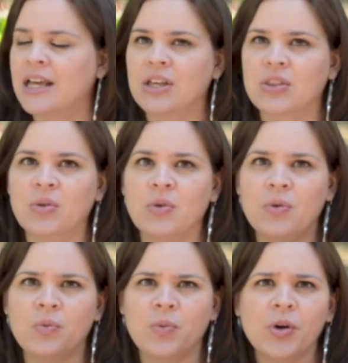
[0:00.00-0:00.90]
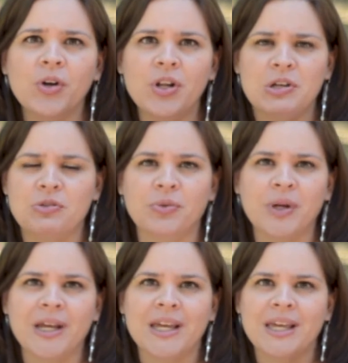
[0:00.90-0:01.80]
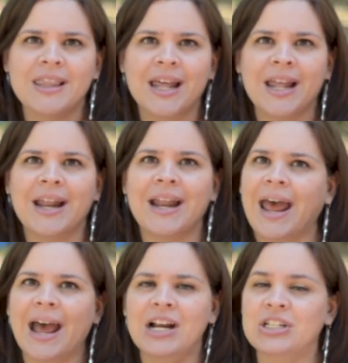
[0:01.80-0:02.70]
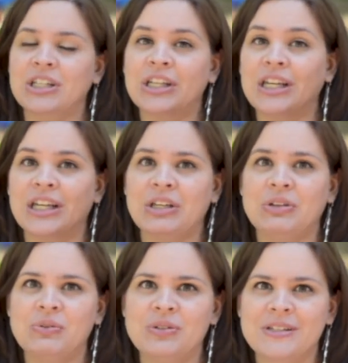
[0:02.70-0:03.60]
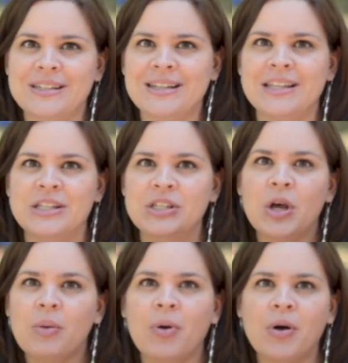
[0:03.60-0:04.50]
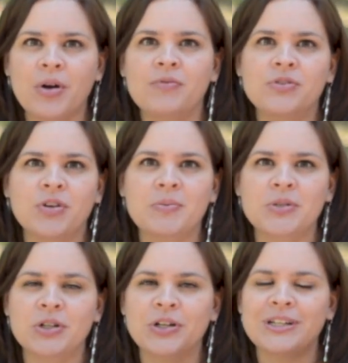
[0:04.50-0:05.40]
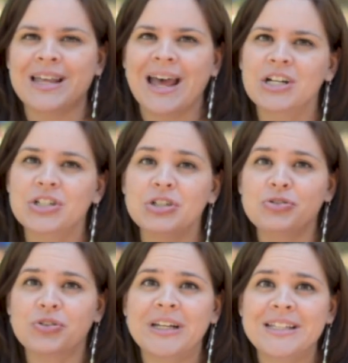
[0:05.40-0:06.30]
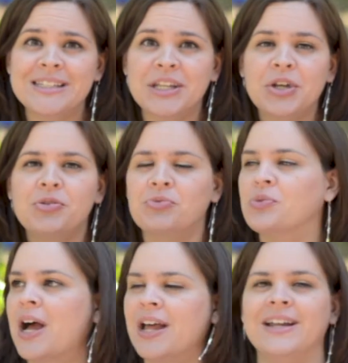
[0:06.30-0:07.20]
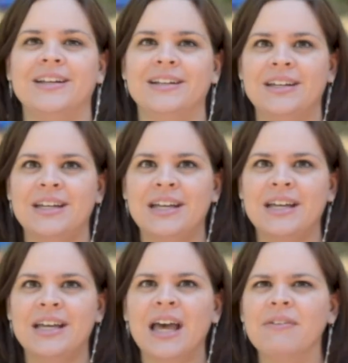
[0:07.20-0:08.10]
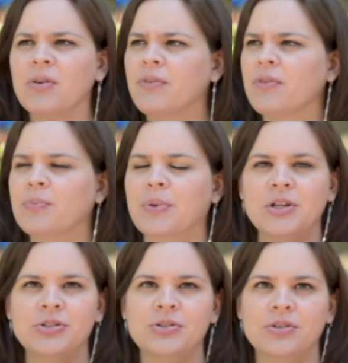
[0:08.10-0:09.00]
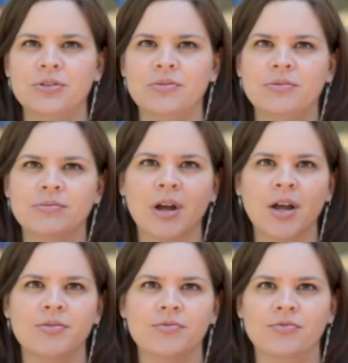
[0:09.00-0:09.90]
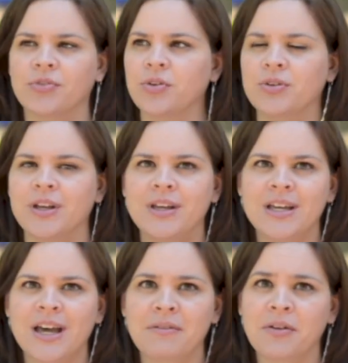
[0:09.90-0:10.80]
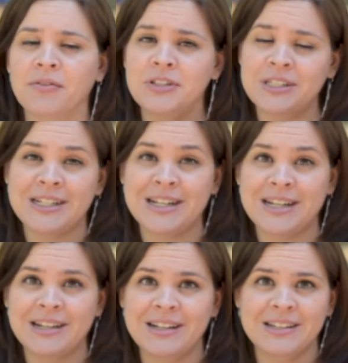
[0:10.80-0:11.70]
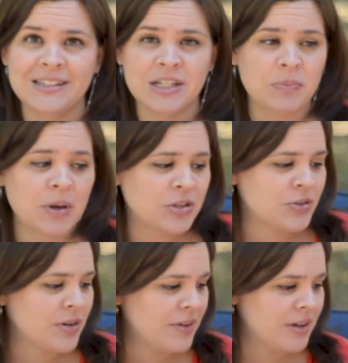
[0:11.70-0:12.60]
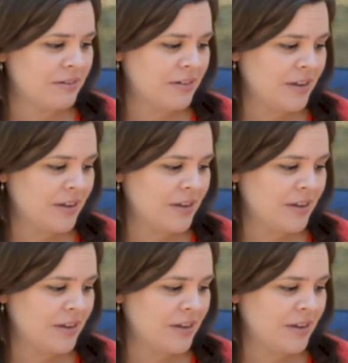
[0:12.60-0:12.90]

The word in Greek that actually he uses in this part of scripture is actually translated rotten. Have you ever pictured rotten fruit? Have you ever seen it? Seen a picture of it?